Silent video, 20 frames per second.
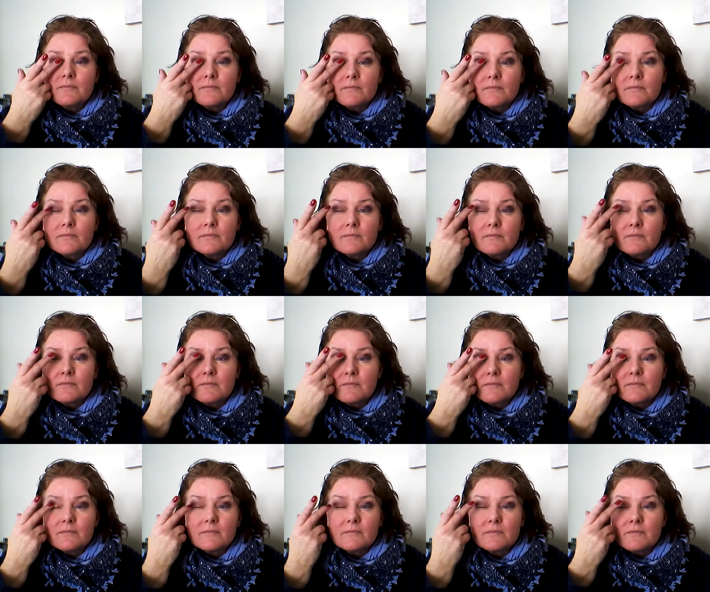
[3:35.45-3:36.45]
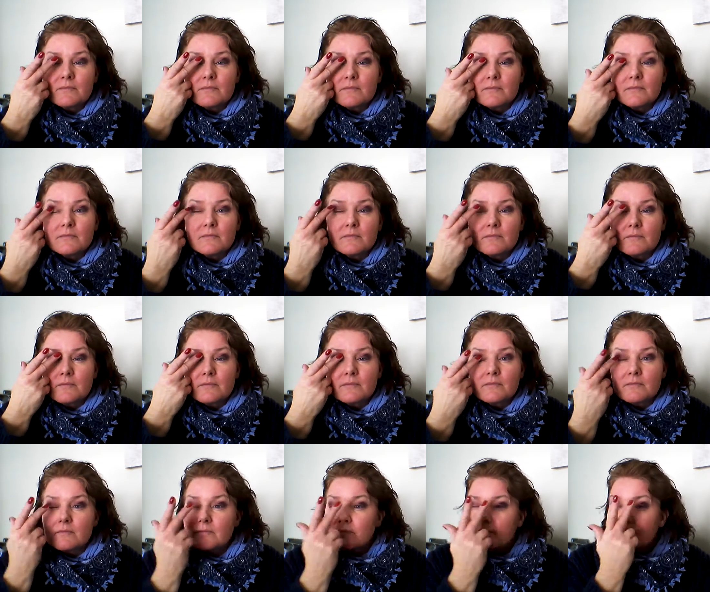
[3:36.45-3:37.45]

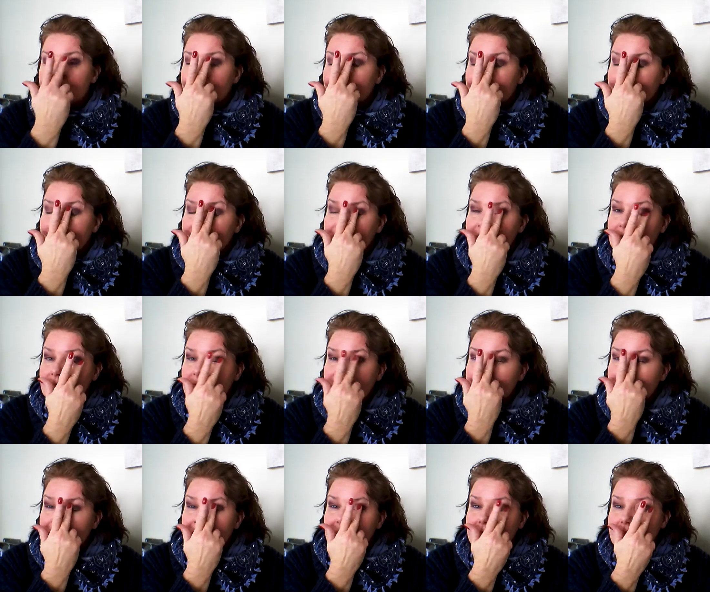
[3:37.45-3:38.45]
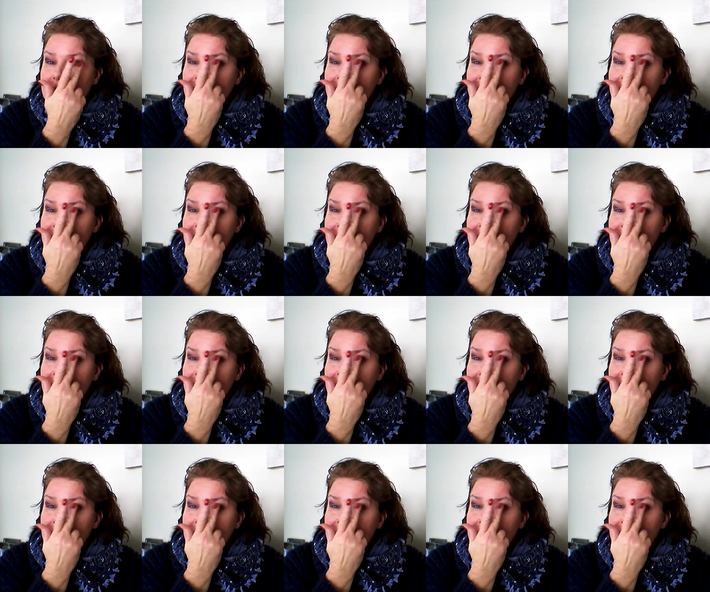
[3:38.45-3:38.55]
No one is speaking in this clip.